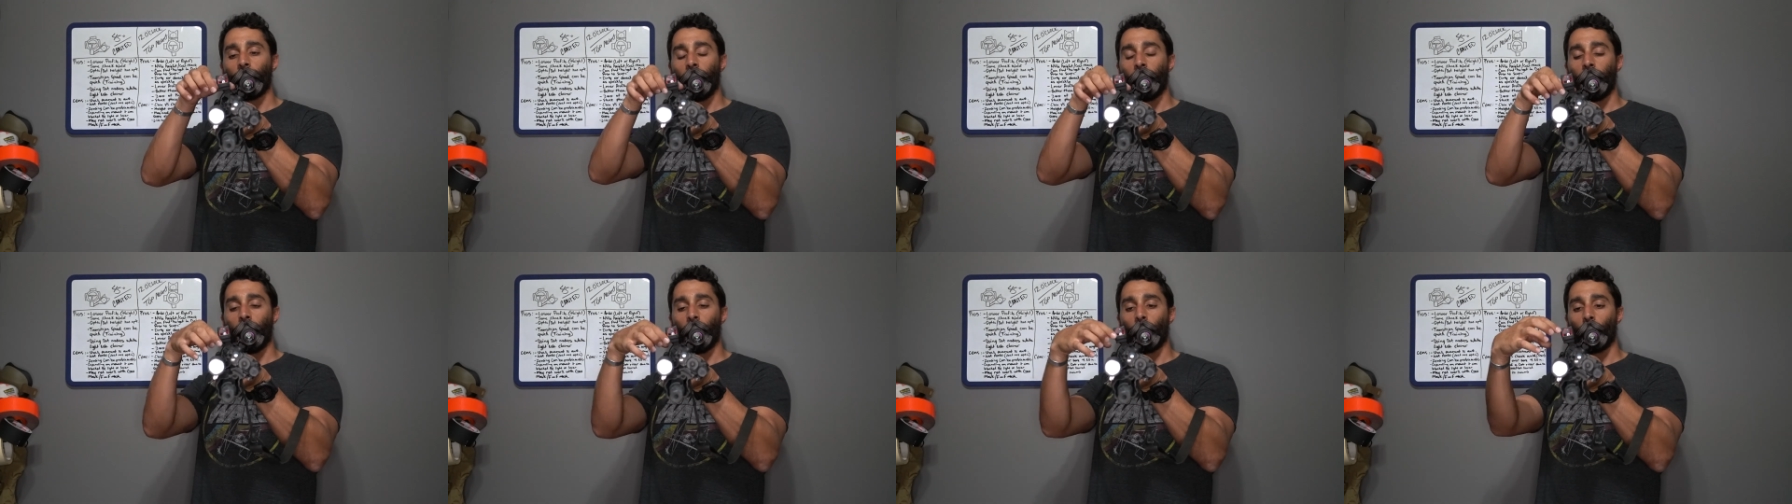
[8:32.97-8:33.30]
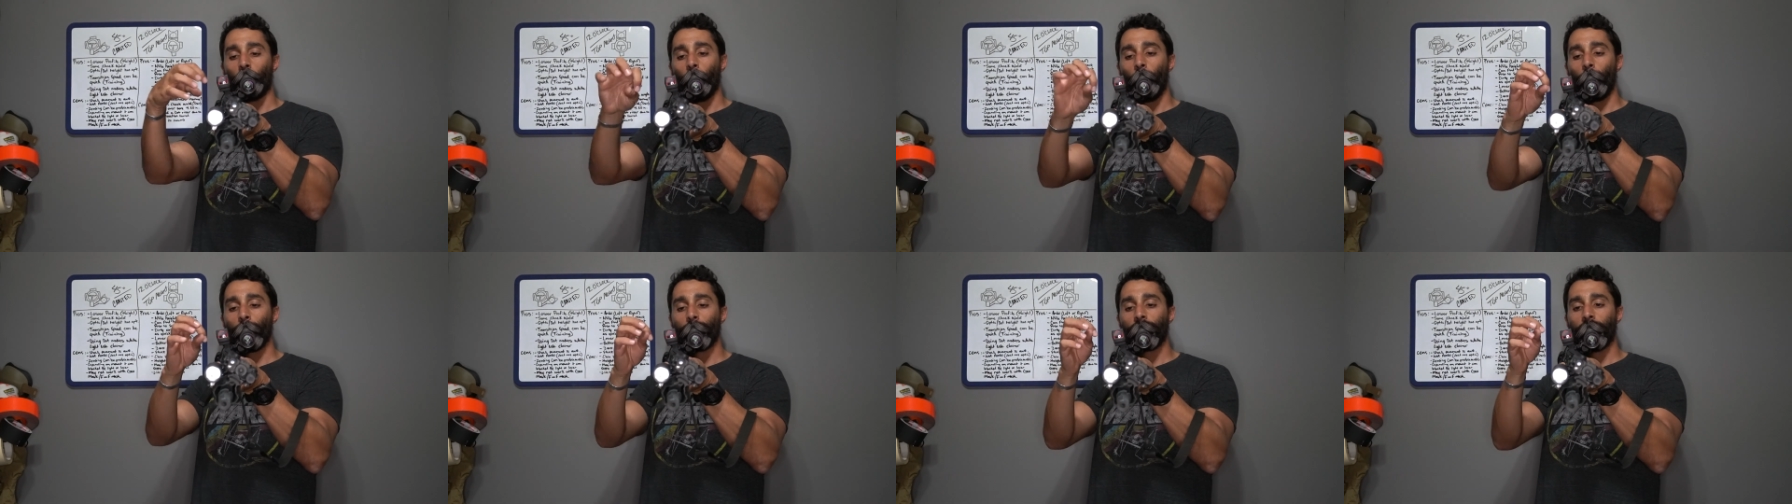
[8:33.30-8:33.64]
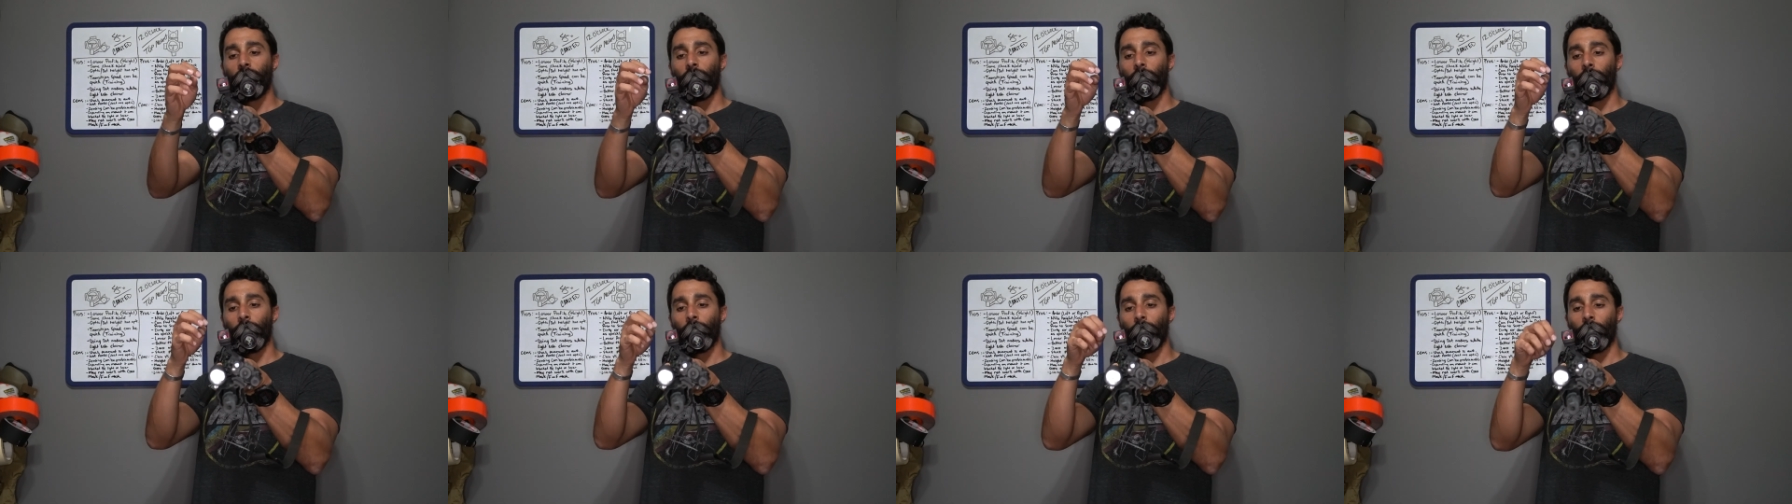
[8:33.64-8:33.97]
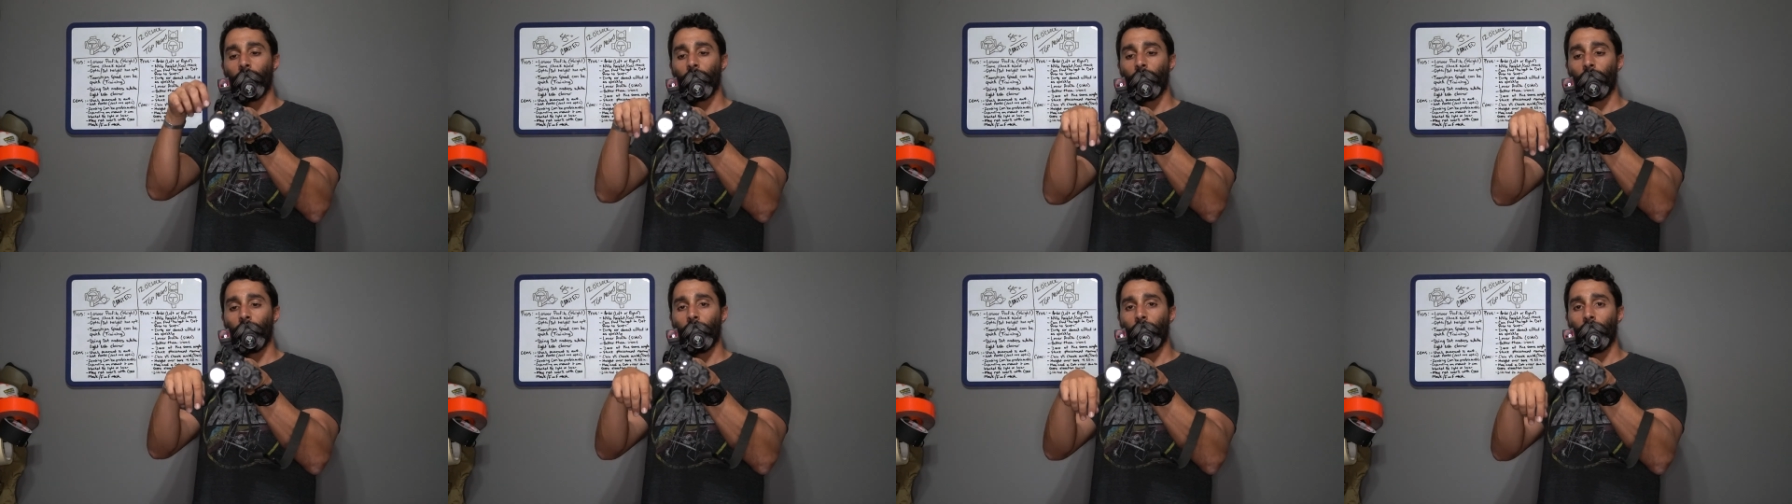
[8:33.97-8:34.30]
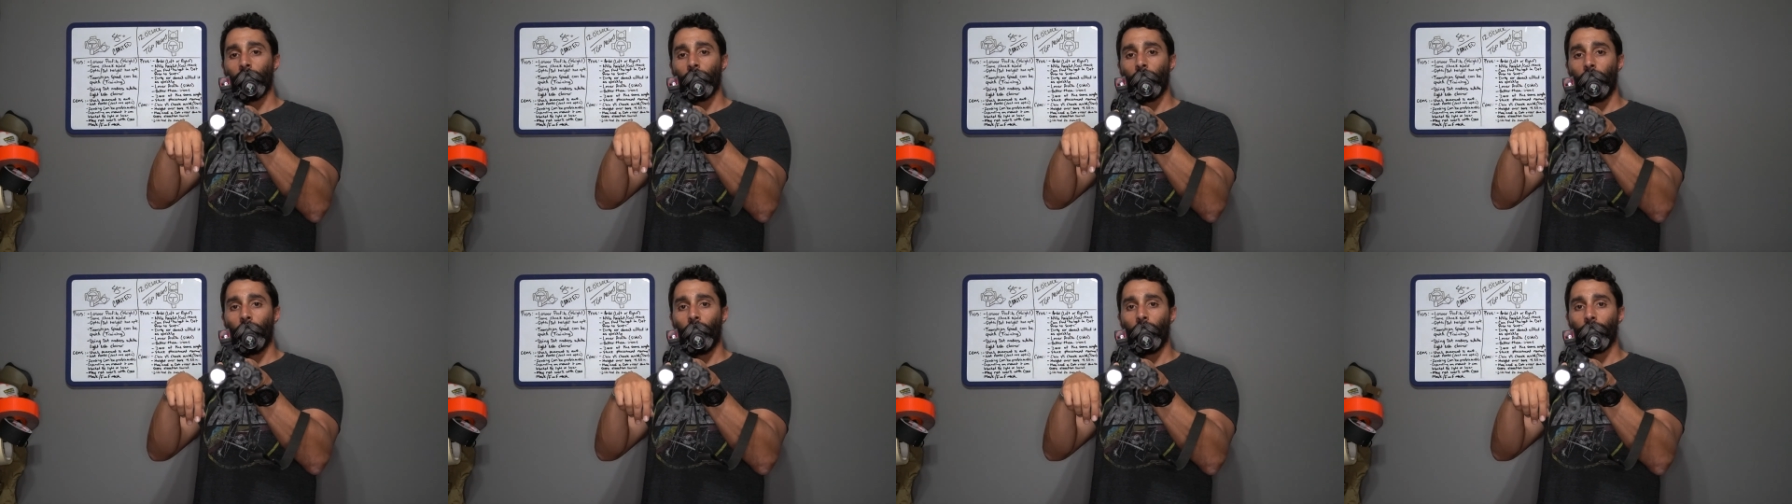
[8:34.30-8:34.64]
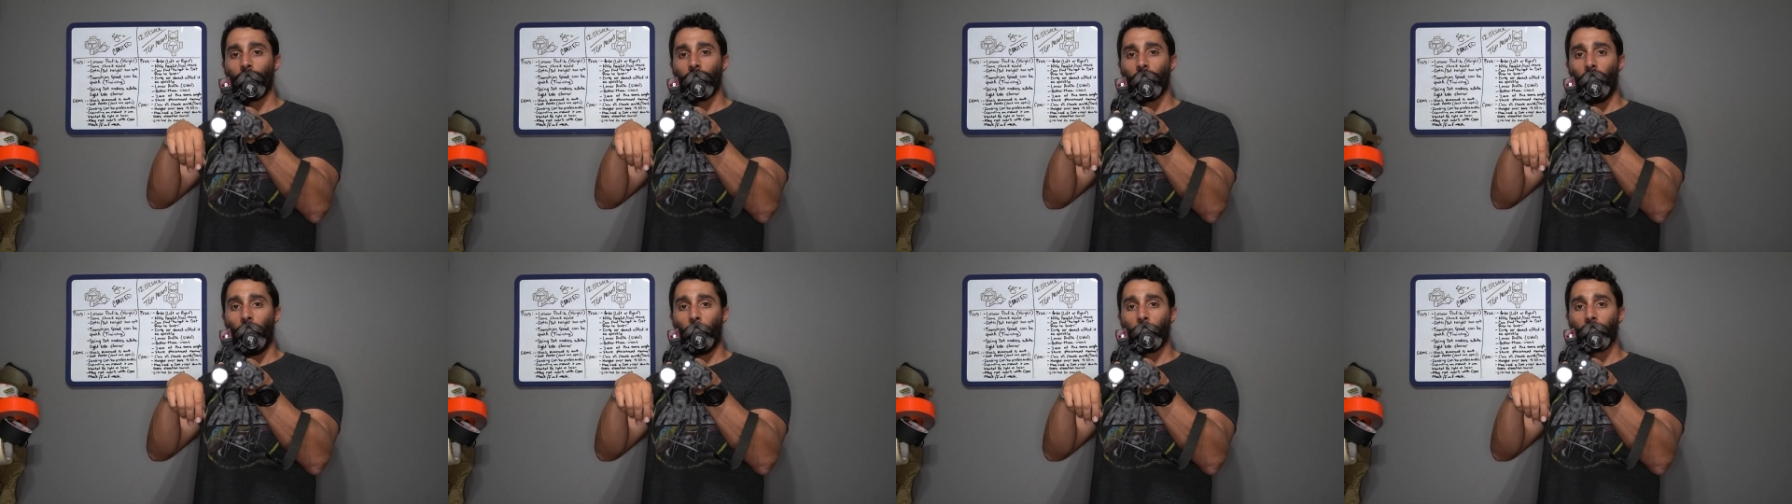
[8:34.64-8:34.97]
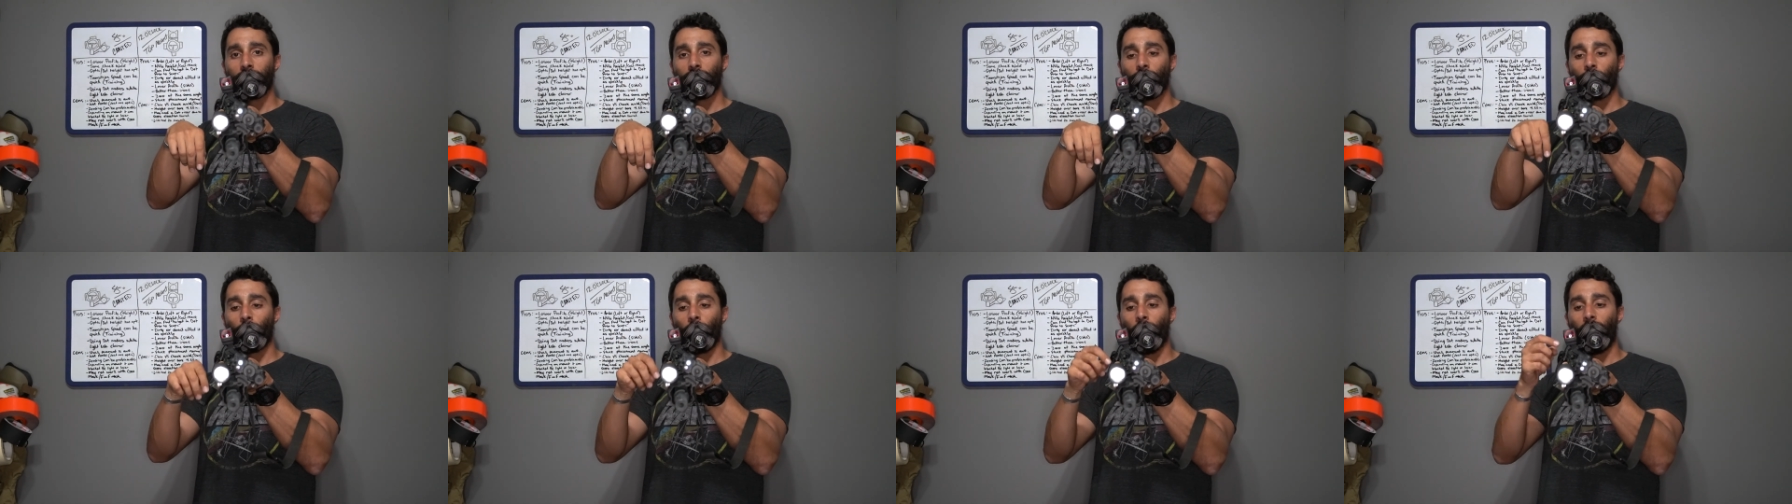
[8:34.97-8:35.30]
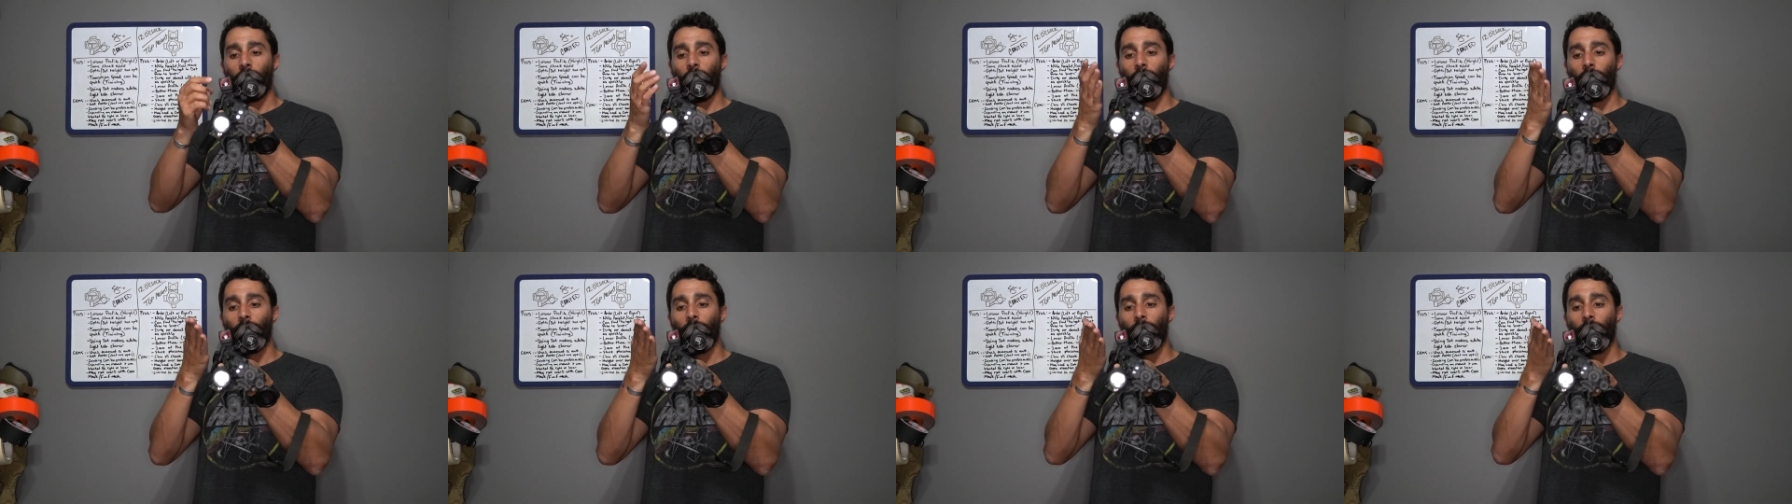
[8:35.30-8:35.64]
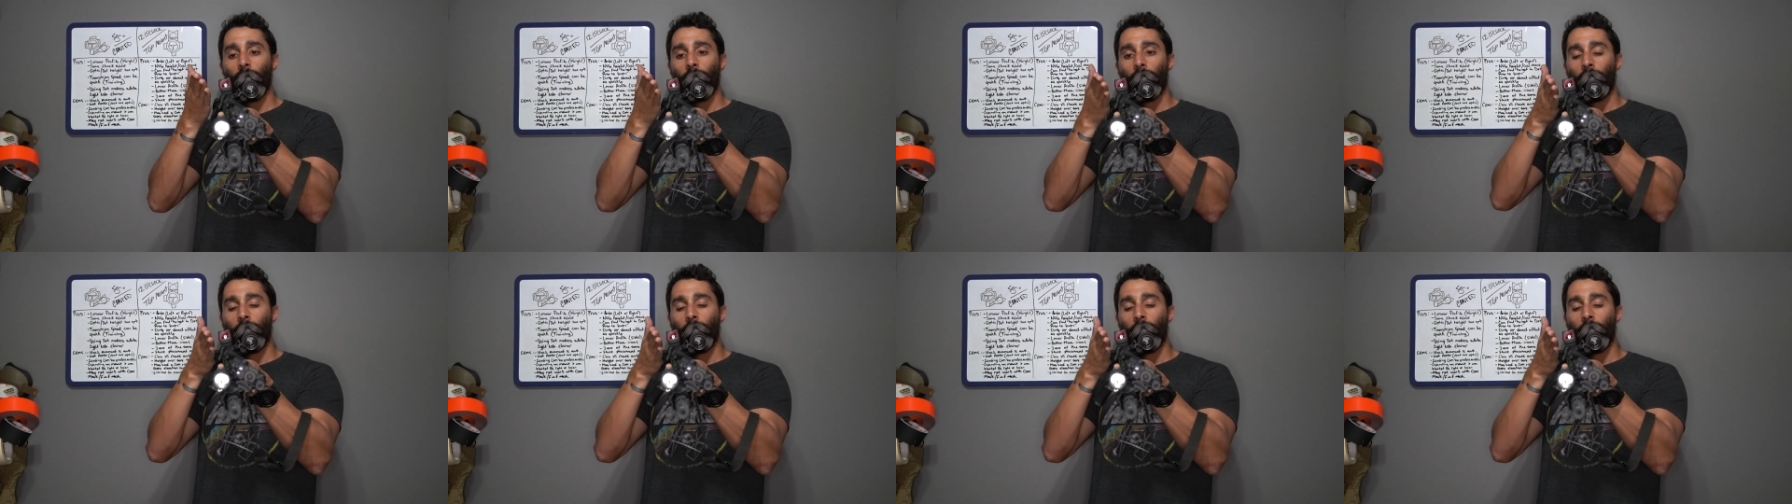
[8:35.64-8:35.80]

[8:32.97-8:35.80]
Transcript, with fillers: and I rotated it the opposite way,